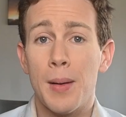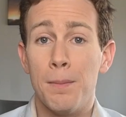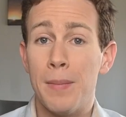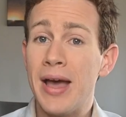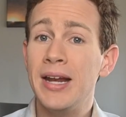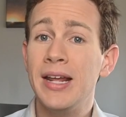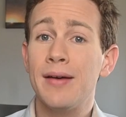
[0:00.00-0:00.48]

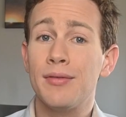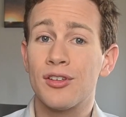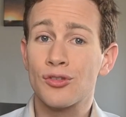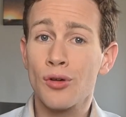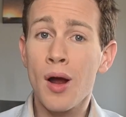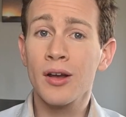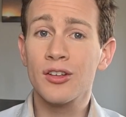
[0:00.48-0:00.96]
Many of the
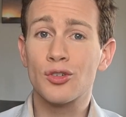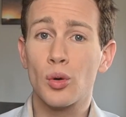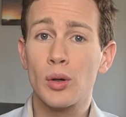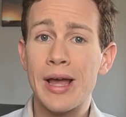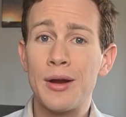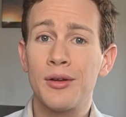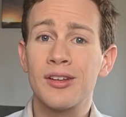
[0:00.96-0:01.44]
strongest
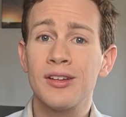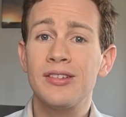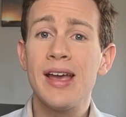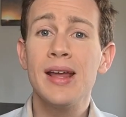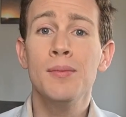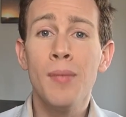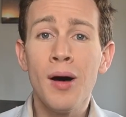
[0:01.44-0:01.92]
tornadoes
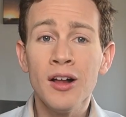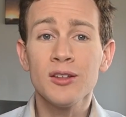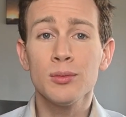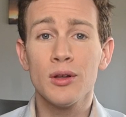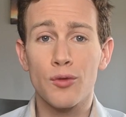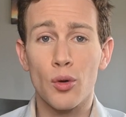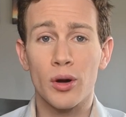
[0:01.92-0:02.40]
contain
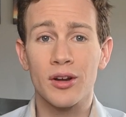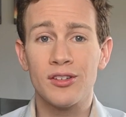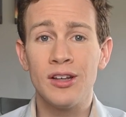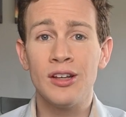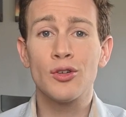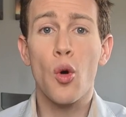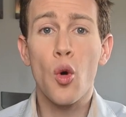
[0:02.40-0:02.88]
multiple
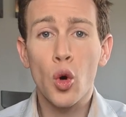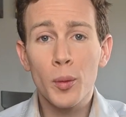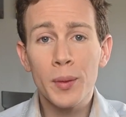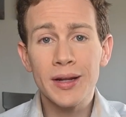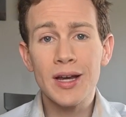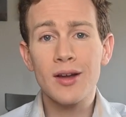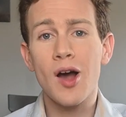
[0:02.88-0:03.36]
vortices
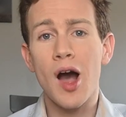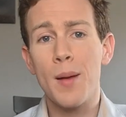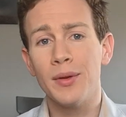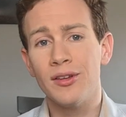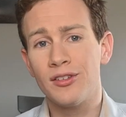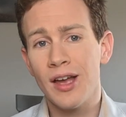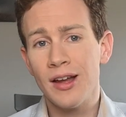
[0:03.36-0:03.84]
orbiting a
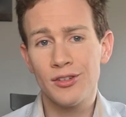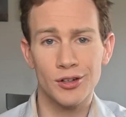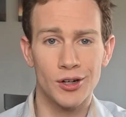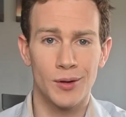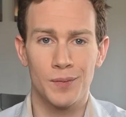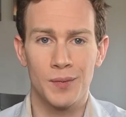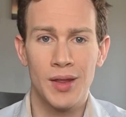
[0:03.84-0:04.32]
common
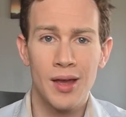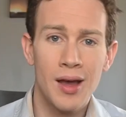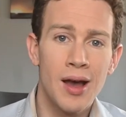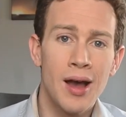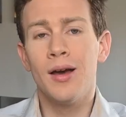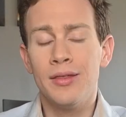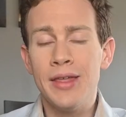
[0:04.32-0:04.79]
center.
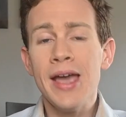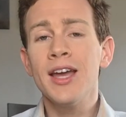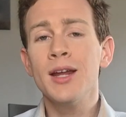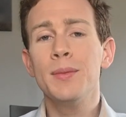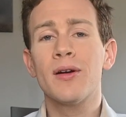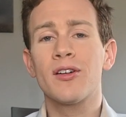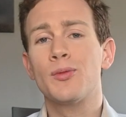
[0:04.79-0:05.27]
They
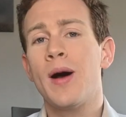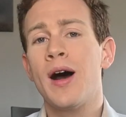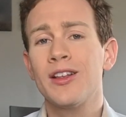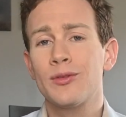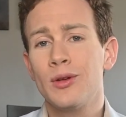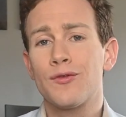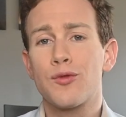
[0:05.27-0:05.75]
can be
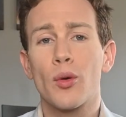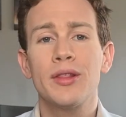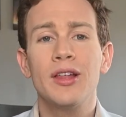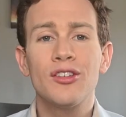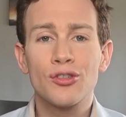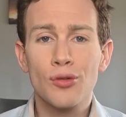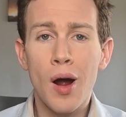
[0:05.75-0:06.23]
responsible for
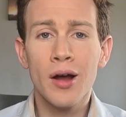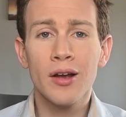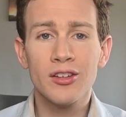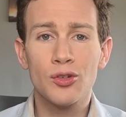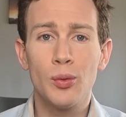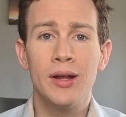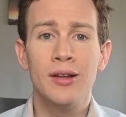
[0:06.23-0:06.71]
the
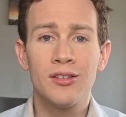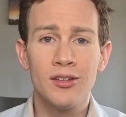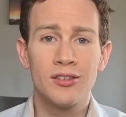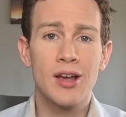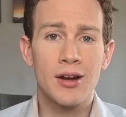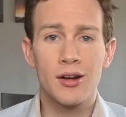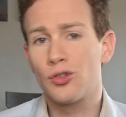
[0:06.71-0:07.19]
strongest winds
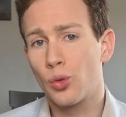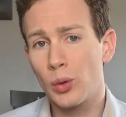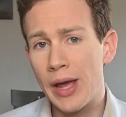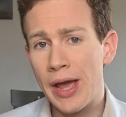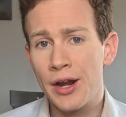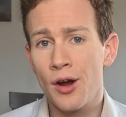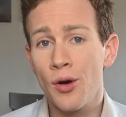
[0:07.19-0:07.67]
inside a
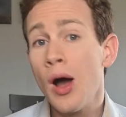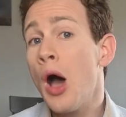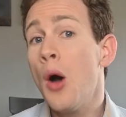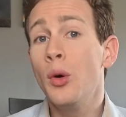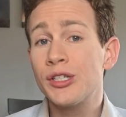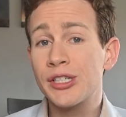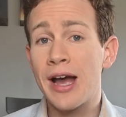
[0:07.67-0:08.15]
tornado,
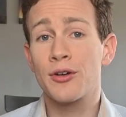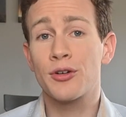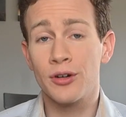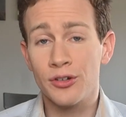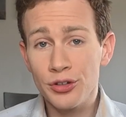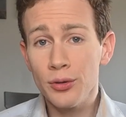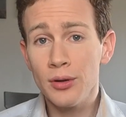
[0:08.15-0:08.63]
which
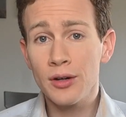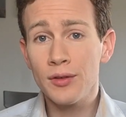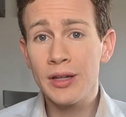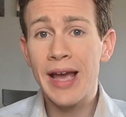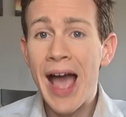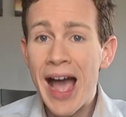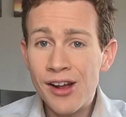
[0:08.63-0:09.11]

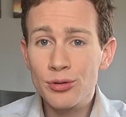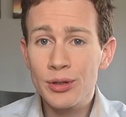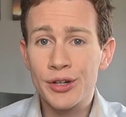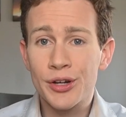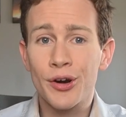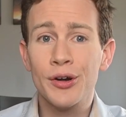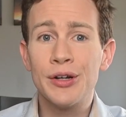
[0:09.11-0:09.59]
counterintuitively
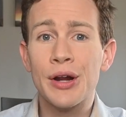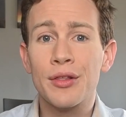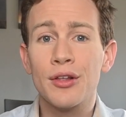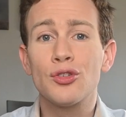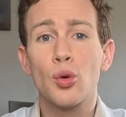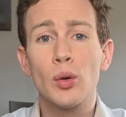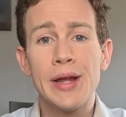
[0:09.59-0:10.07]
actually occur near
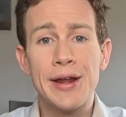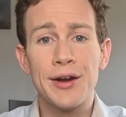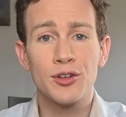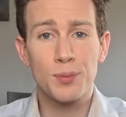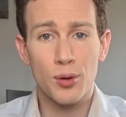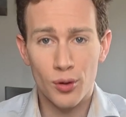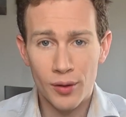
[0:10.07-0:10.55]
the
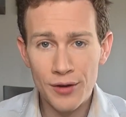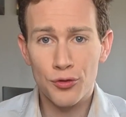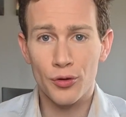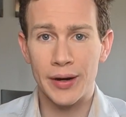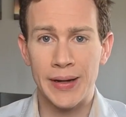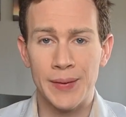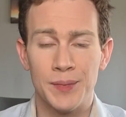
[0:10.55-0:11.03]
tornado's
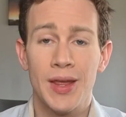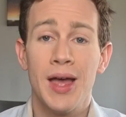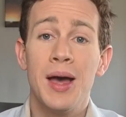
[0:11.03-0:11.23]
periphery.